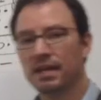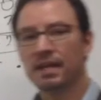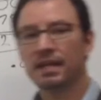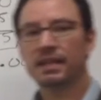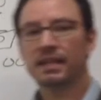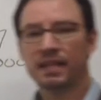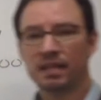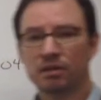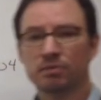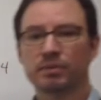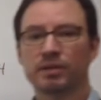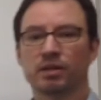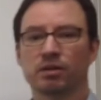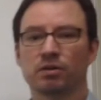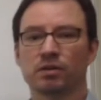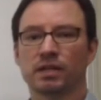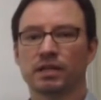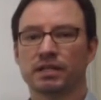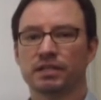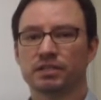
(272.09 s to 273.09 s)
then it'll be a whole
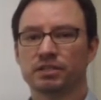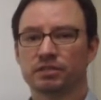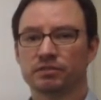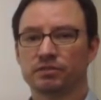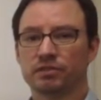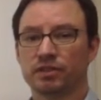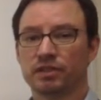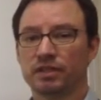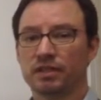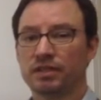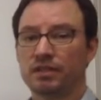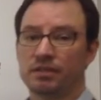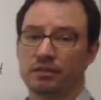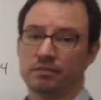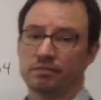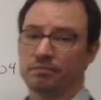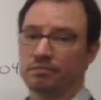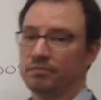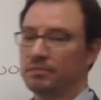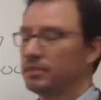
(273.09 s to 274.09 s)
lot easier for you to do.
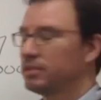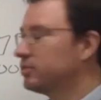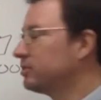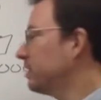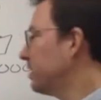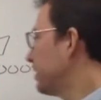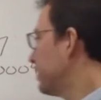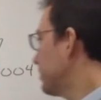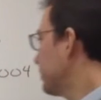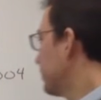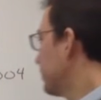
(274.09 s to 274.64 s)
Let's try it.